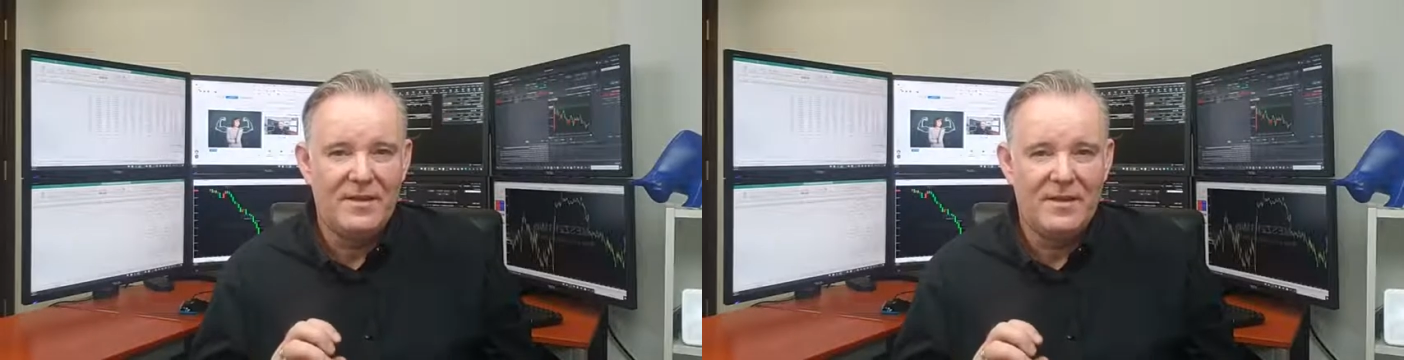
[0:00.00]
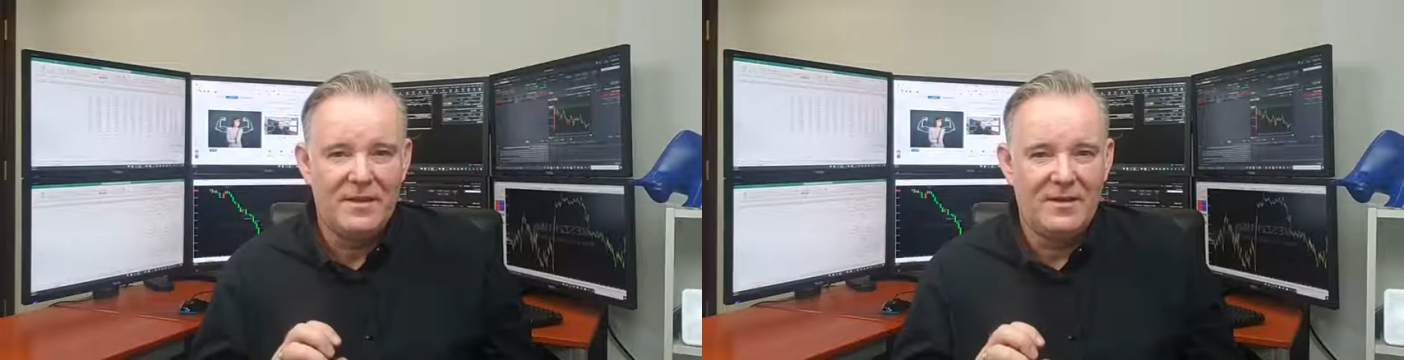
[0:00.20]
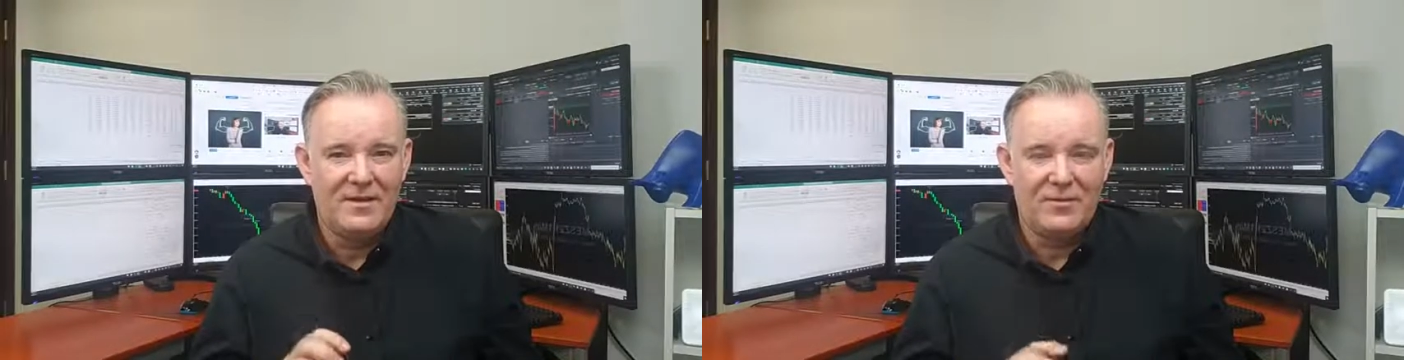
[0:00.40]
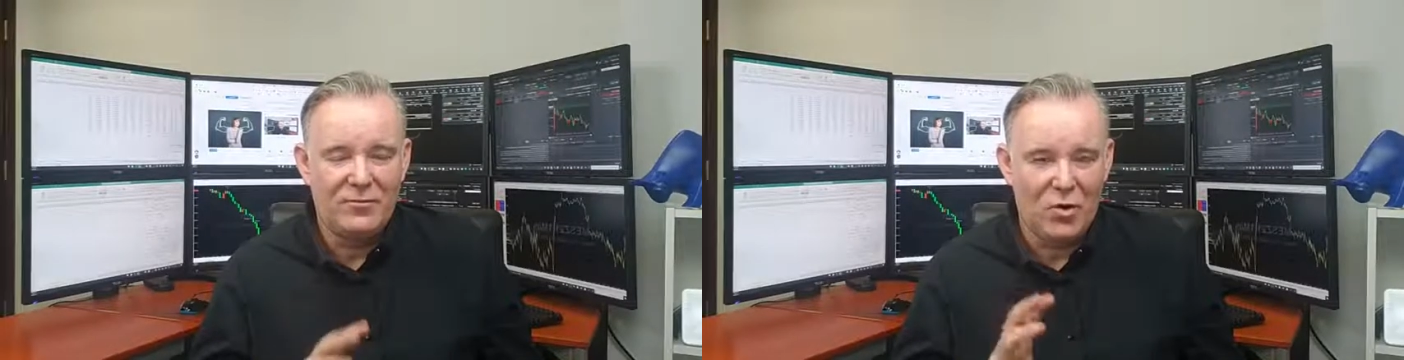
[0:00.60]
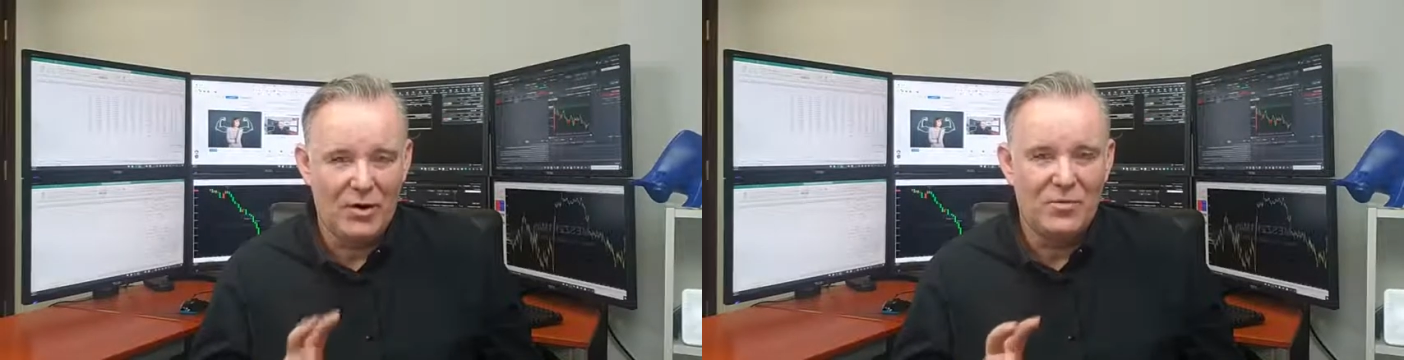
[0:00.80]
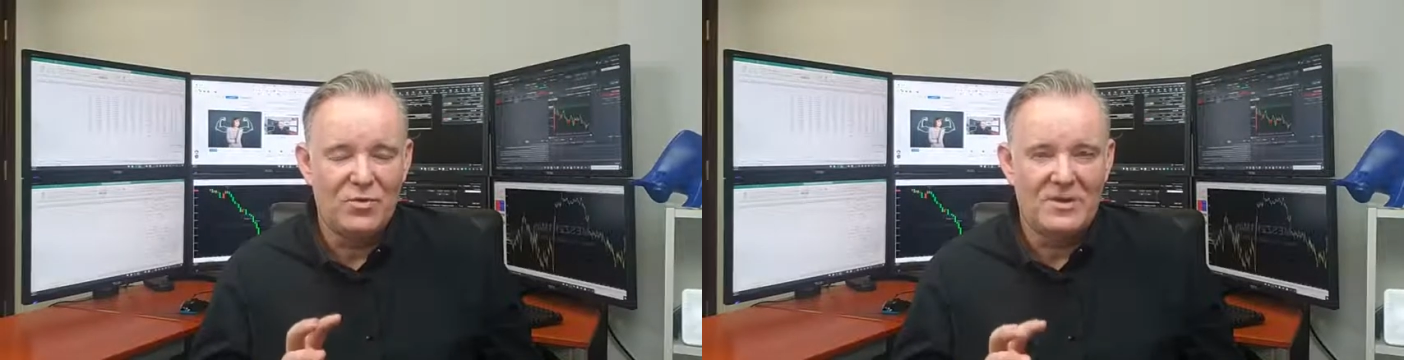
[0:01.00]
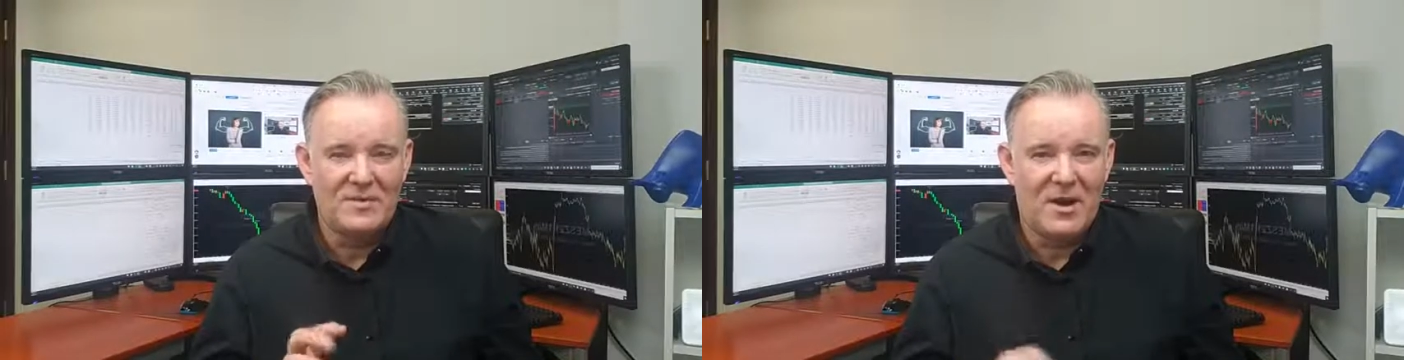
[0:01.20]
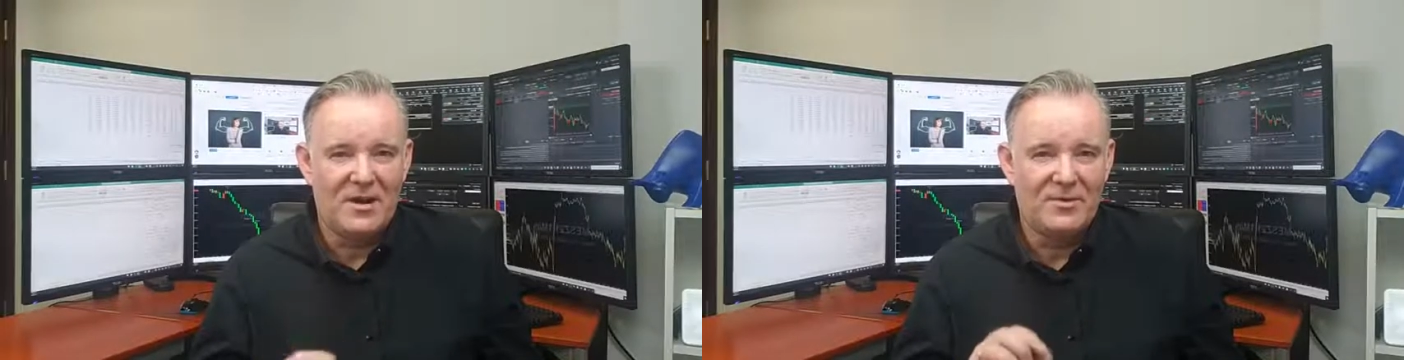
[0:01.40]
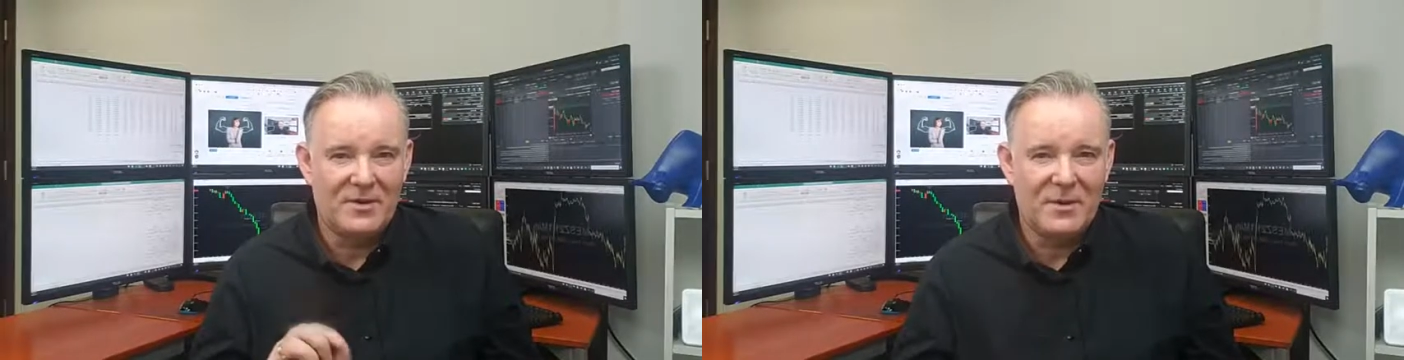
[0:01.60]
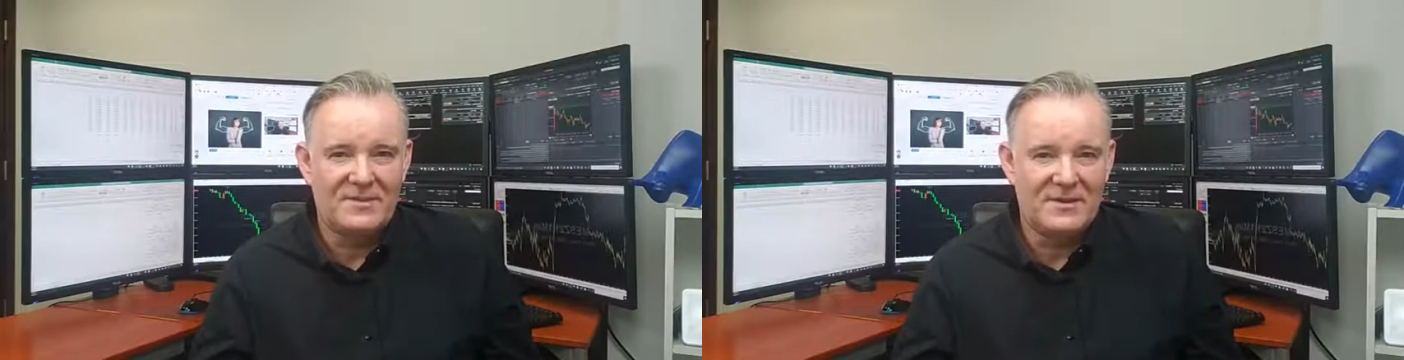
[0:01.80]
they've cornered most of the market when it
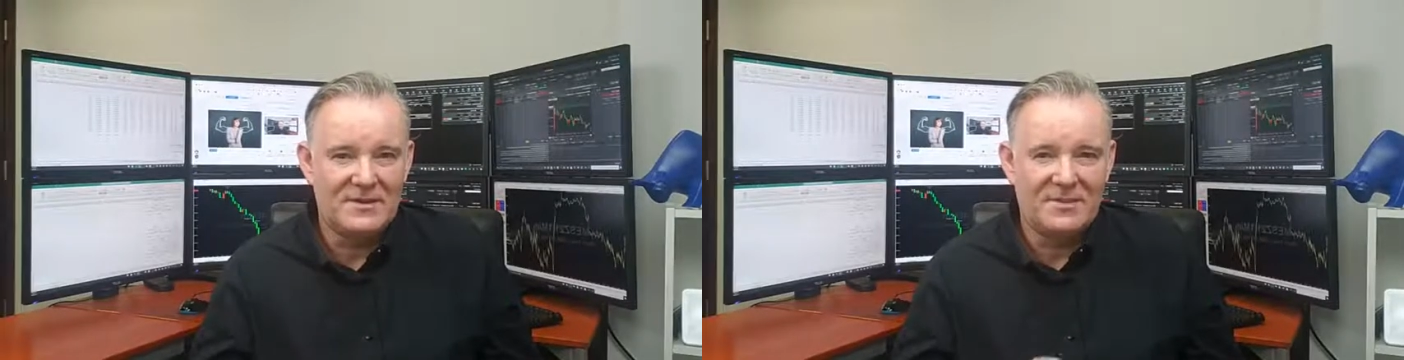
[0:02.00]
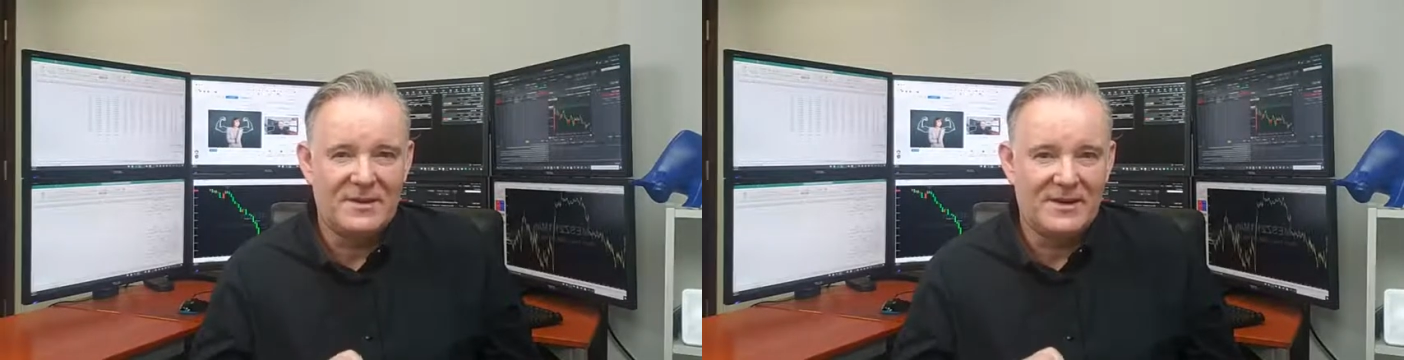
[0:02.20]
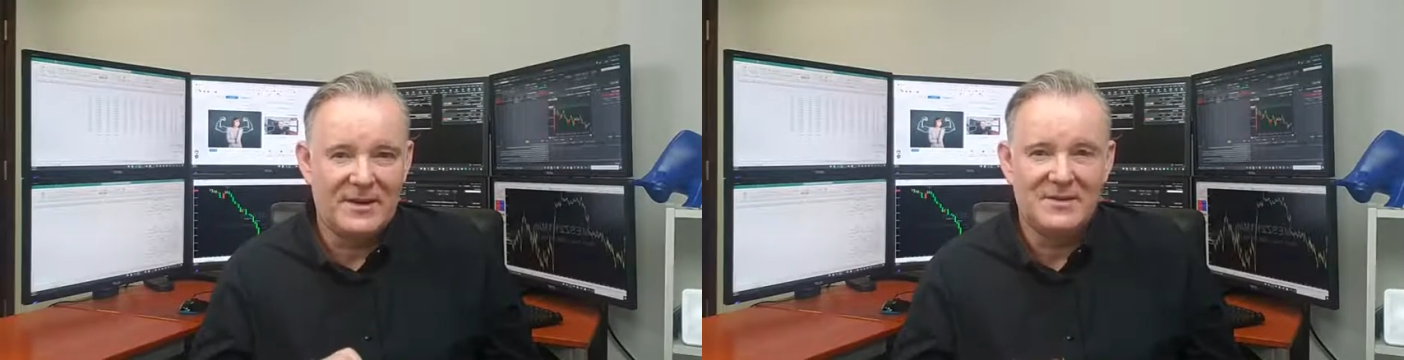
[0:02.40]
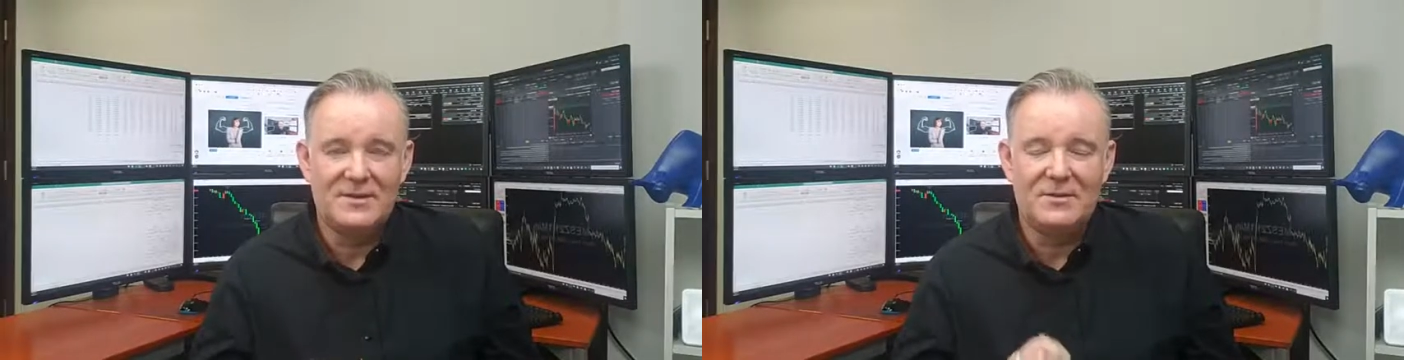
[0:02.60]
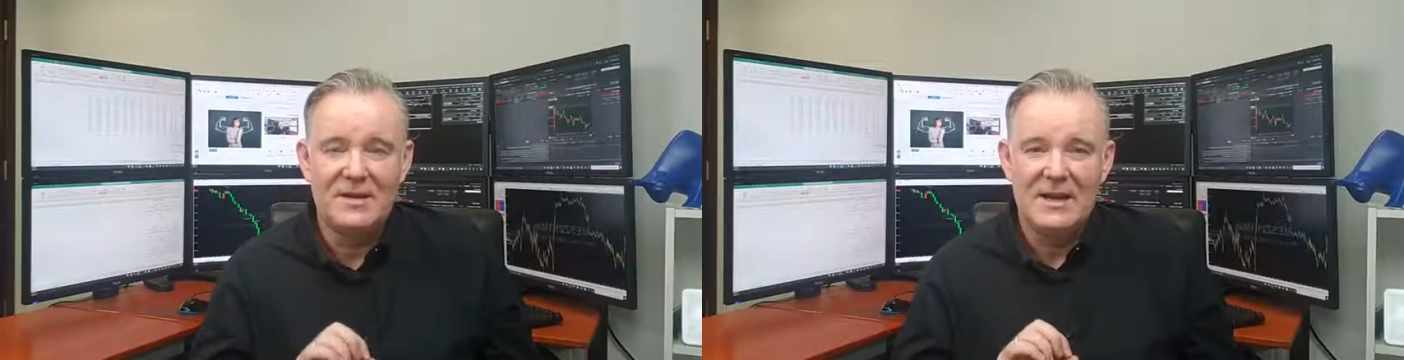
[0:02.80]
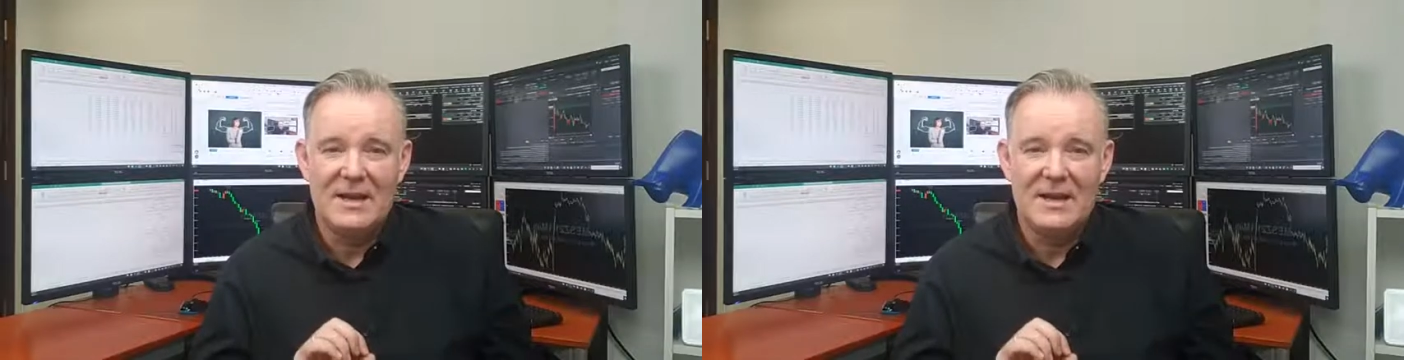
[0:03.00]
comes to the zipper tags. So